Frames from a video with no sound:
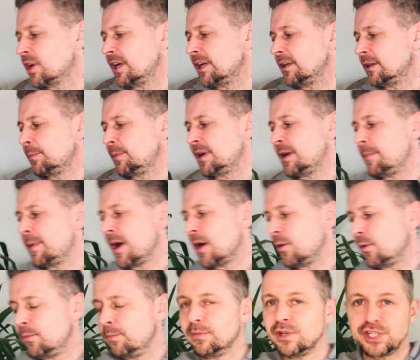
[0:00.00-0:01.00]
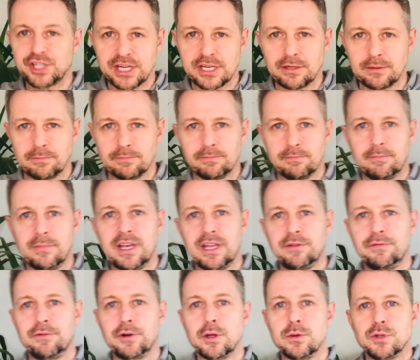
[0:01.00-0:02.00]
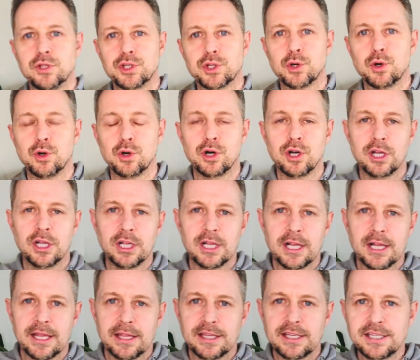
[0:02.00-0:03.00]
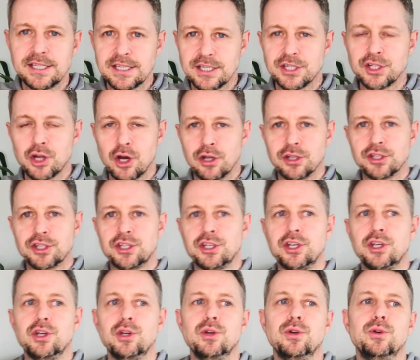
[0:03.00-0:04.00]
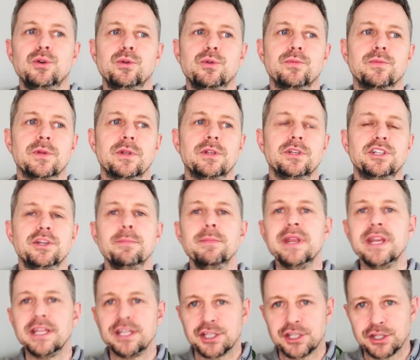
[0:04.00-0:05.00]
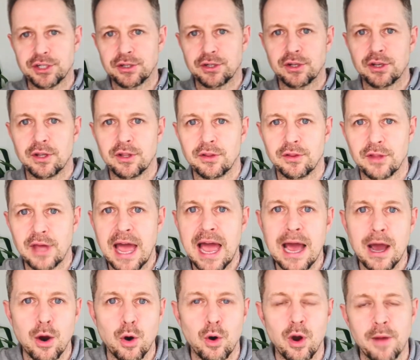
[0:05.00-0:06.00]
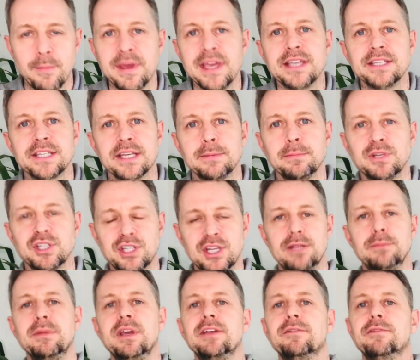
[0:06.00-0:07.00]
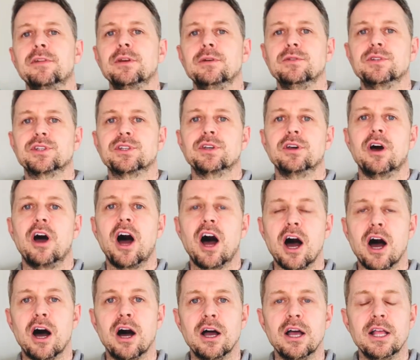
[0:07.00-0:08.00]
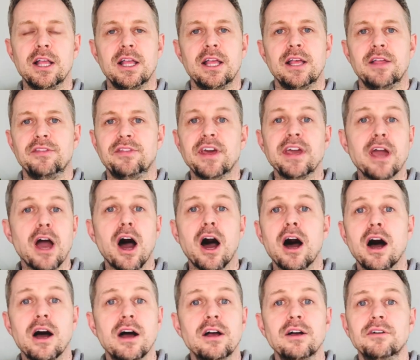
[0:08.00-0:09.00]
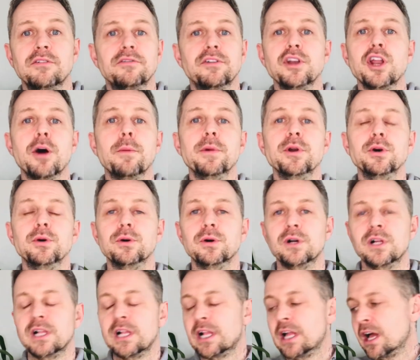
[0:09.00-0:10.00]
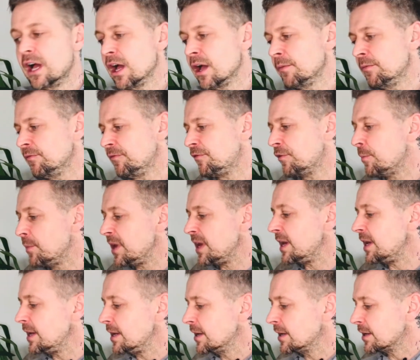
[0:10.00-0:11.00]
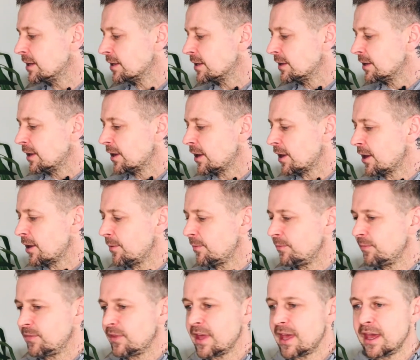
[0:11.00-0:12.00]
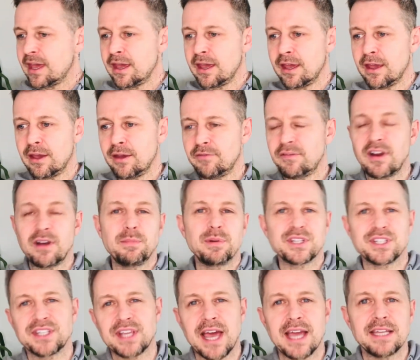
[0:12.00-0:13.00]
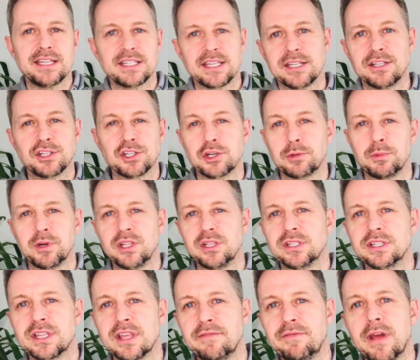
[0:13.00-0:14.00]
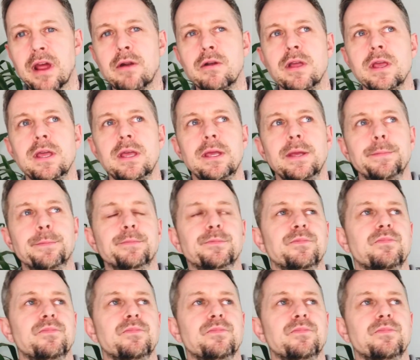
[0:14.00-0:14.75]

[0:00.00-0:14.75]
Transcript: a little bit about machine-made flutes. So this is not to diminish how amazing machine-made flutes are. They are phenomenal. For me, they're very precise instruments. They're very